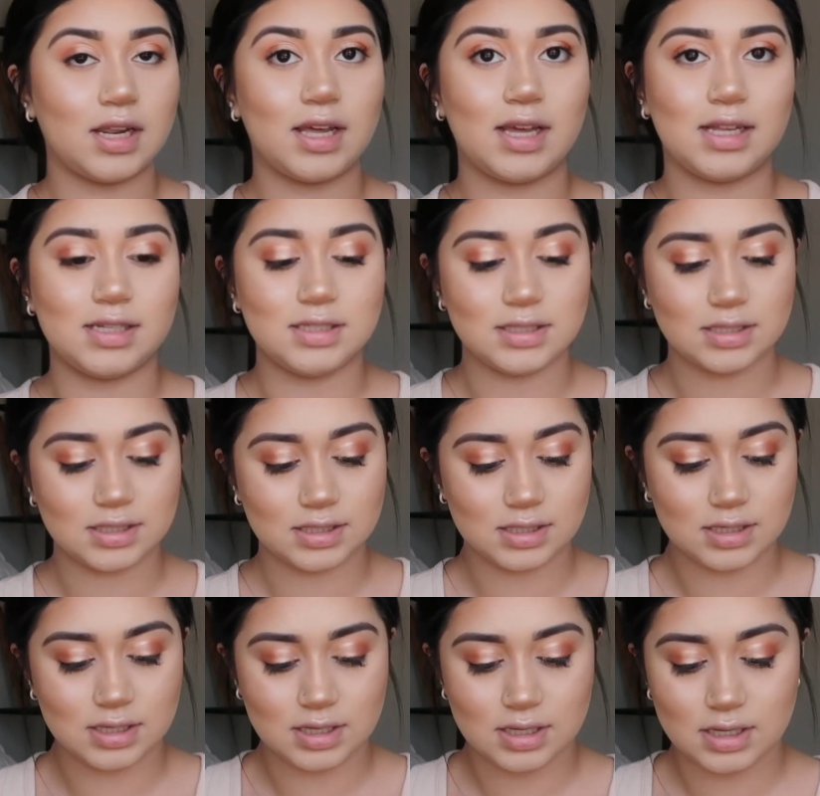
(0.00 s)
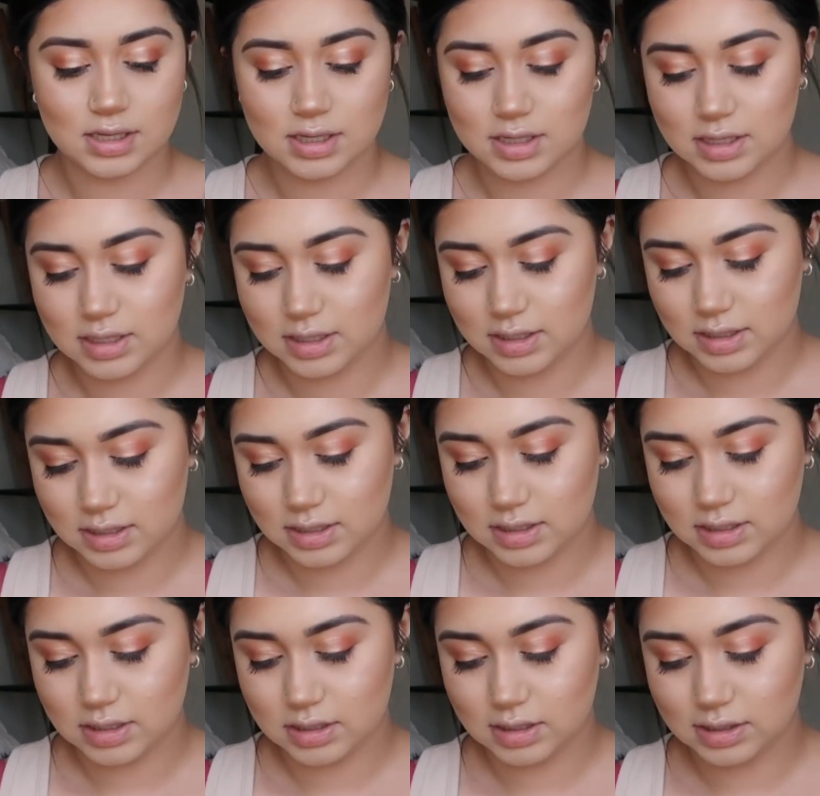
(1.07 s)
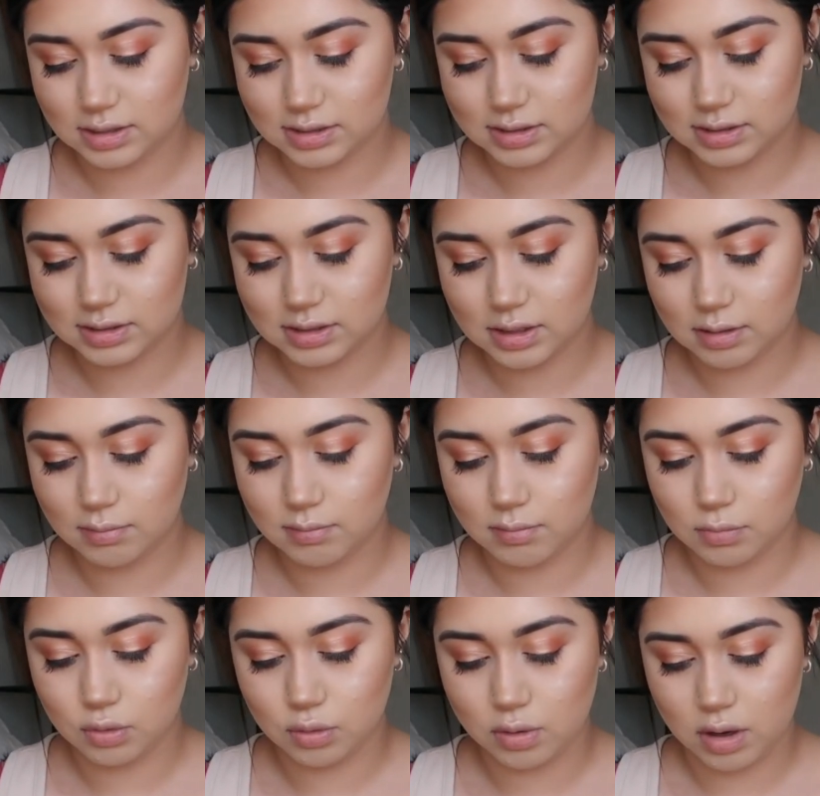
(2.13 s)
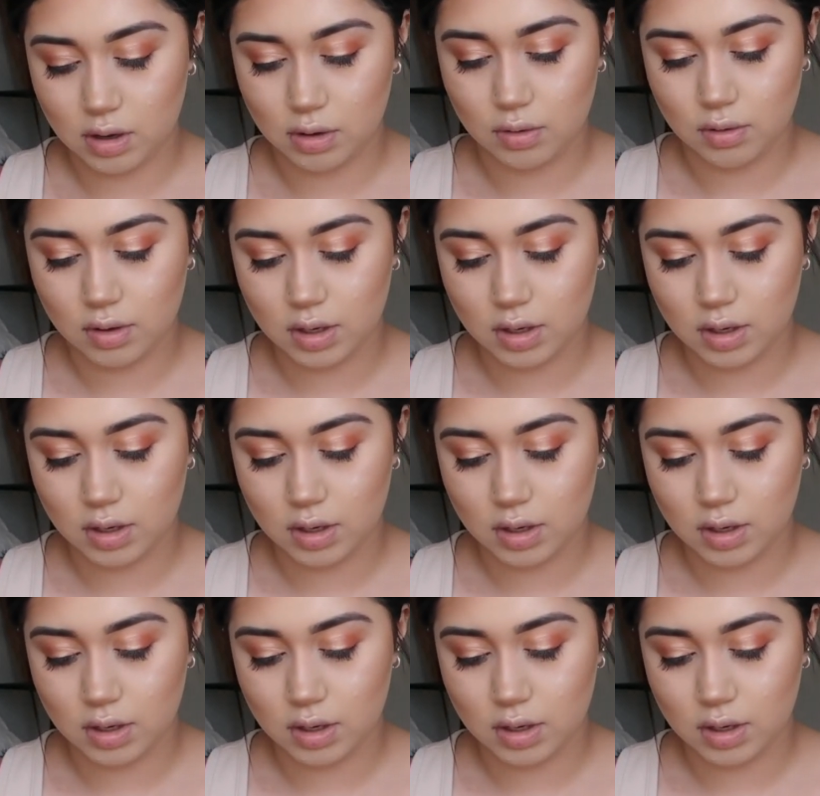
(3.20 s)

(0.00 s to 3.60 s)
Hint. This is the more